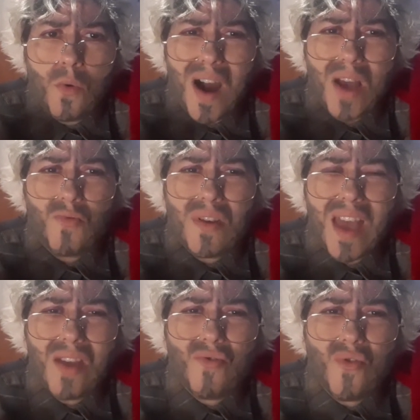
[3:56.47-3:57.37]
What was
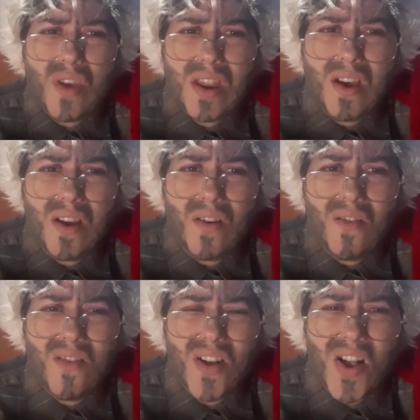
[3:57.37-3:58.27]
I doing?
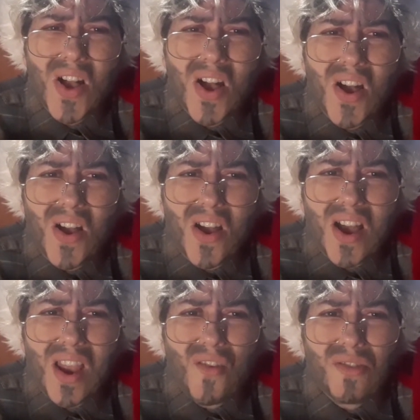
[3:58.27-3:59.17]

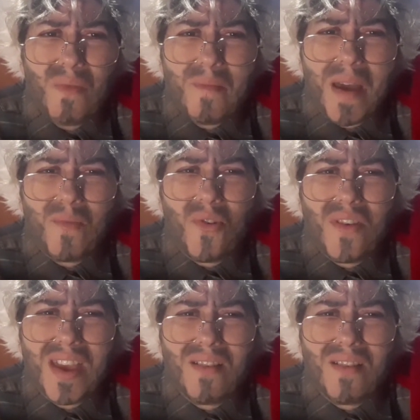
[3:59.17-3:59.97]
I lost my memory.